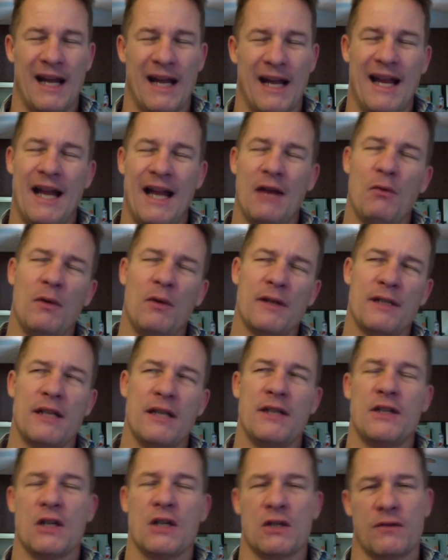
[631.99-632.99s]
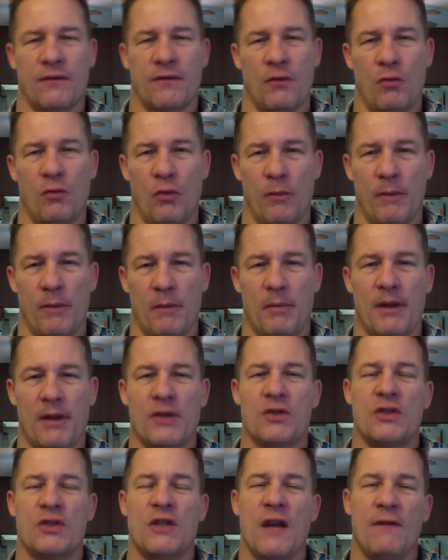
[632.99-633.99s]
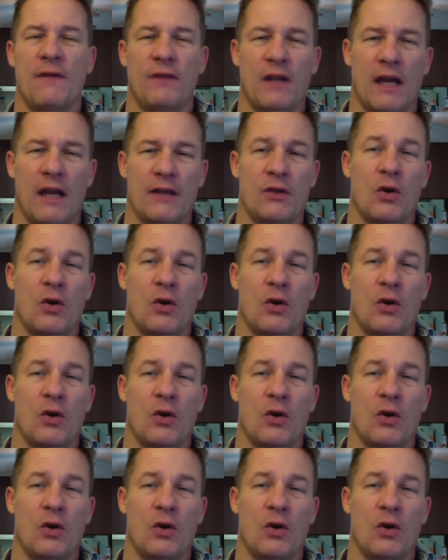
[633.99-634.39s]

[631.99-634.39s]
I don't want to say just for women, but it's definitely,